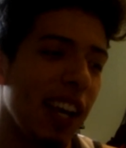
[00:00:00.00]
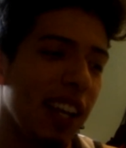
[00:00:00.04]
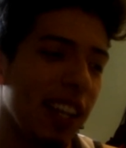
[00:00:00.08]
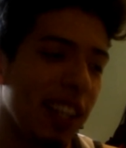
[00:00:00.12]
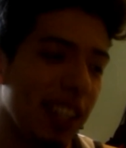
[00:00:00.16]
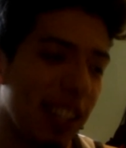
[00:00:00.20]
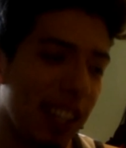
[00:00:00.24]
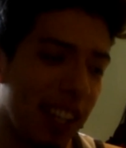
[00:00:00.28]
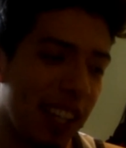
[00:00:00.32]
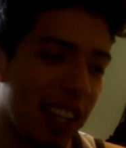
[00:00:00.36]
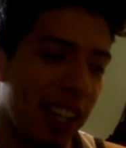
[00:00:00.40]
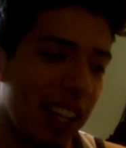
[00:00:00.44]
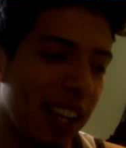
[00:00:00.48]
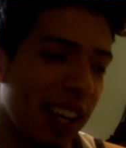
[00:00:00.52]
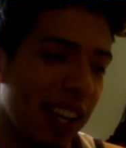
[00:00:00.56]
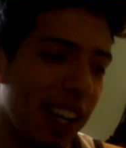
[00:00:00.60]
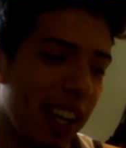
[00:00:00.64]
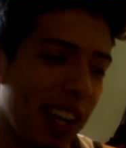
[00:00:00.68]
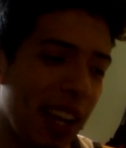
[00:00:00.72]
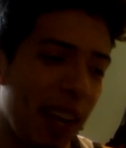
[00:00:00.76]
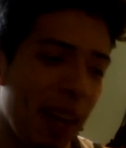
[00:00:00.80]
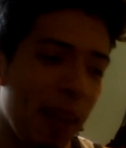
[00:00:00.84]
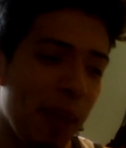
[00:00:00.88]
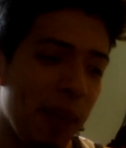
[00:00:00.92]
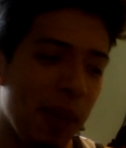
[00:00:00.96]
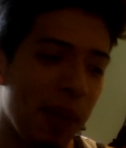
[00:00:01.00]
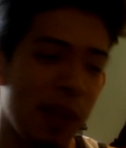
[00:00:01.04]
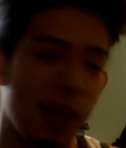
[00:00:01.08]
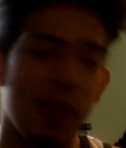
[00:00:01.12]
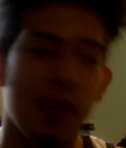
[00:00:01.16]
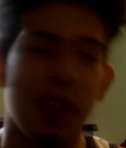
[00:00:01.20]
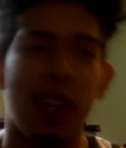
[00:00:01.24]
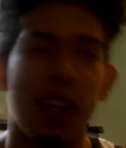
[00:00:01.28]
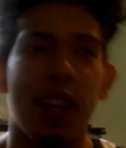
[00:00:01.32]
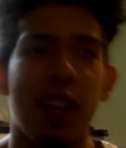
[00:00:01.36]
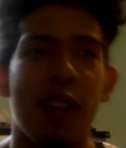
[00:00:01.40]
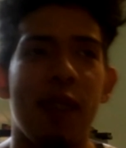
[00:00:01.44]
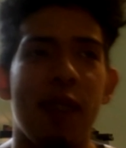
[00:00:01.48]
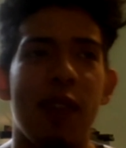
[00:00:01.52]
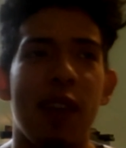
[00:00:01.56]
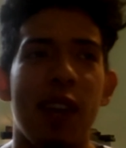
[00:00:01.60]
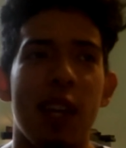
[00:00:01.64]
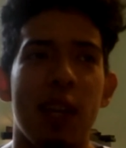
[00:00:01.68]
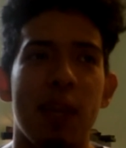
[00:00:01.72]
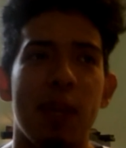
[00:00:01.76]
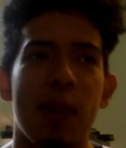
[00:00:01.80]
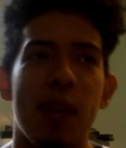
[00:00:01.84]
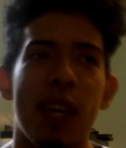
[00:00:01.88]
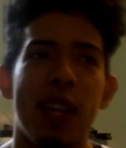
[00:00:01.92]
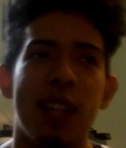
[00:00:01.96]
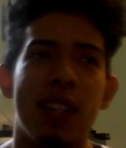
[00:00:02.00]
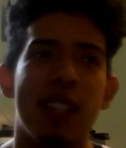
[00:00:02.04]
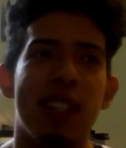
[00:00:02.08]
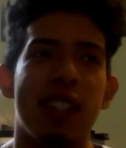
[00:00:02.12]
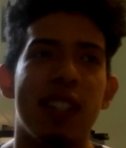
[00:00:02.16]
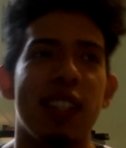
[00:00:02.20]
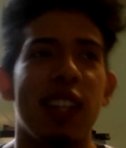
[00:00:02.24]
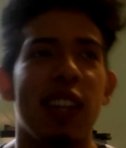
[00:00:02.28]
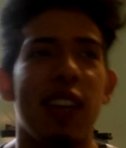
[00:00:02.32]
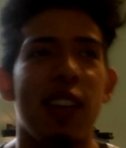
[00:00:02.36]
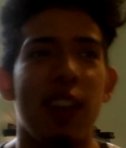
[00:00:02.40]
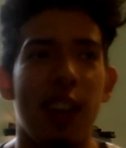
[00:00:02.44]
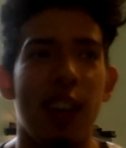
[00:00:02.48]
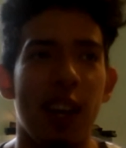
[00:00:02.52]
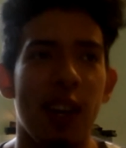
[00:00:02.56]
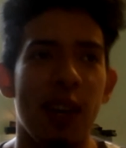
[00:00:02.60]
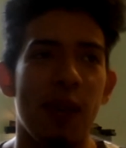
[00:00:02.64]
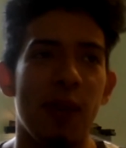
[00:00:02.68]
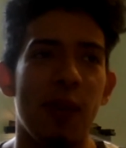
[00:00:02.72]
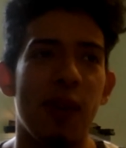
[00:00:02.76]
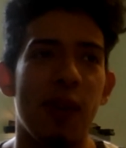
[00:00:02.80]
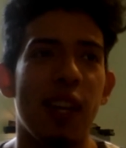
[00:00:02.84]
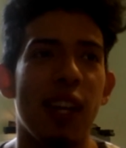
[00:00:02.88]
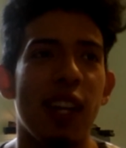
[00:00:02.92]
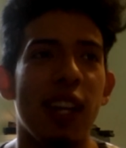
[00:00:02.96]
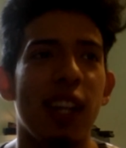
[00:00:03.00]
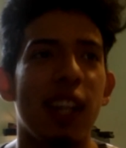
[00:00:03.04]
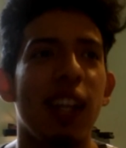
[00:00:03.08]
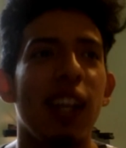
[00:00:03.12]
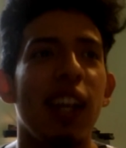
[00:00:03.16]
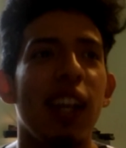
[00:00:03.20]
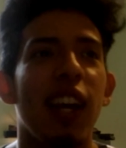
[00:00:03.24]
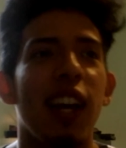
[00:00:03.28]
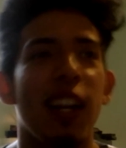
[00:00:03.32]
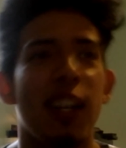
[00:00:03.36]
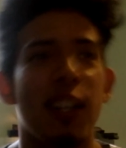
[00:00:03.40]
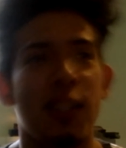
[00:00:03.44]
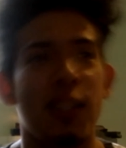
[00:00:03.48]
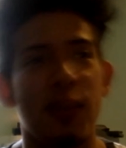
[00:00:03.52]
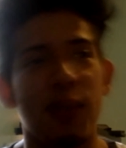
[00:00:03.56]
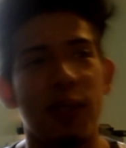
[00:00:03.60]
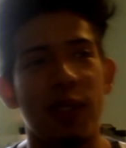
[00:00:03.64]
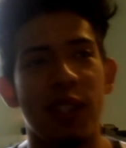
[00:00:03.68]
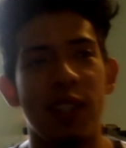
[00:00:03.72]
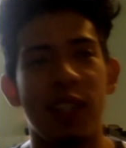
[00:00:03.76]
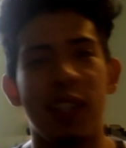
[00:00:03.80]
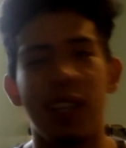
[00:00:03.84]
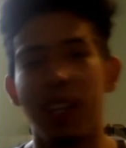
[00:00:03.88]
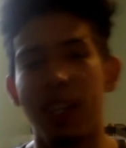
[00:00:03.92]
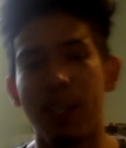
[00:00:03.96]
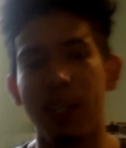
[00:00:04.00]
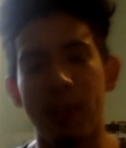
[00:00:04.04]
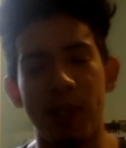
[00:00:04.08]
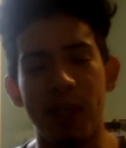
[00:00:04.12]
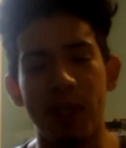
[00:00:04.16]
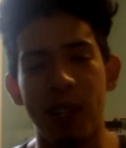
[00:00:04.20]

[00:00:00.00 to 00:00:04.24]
Like, I can't believe like I fast passed it because now I gotta wait. I just want the next one to